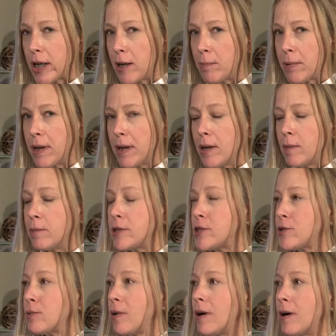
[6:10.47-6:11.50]
up, but
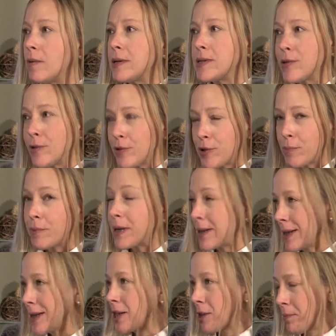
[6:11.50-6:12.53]
you always hold your breath
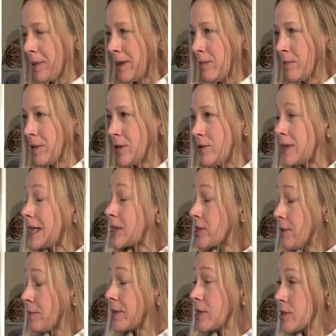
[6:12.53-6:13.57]
a little bit when you take
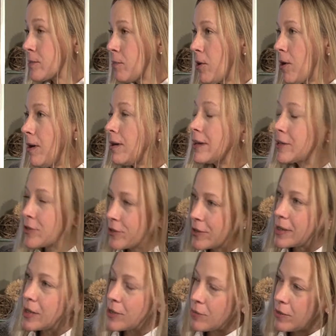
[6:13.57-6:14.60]
something small and turn
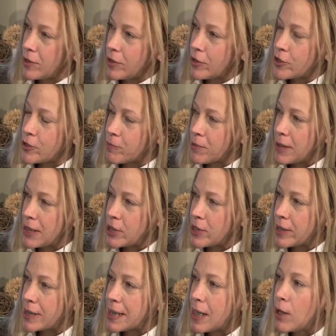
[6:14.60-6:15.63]
it into a larger
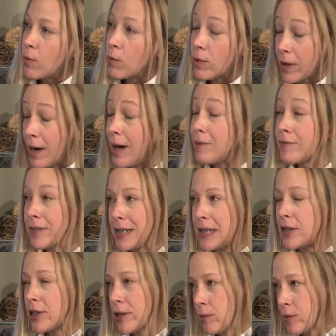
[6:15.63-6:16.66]
project. We're
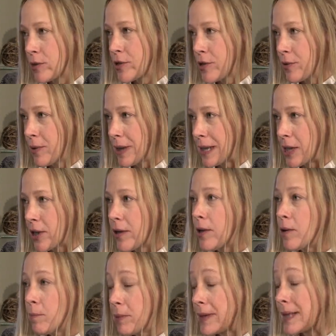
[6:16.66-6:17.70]
confident that it will do it,
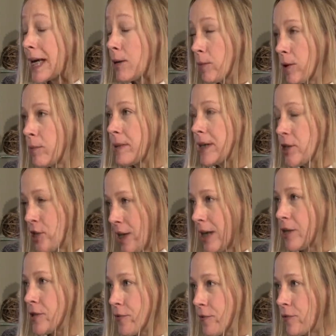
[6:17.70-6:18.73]
but that will be a
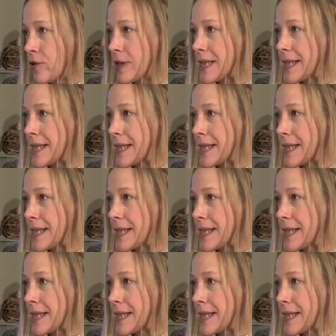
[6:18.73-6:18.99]
challenge for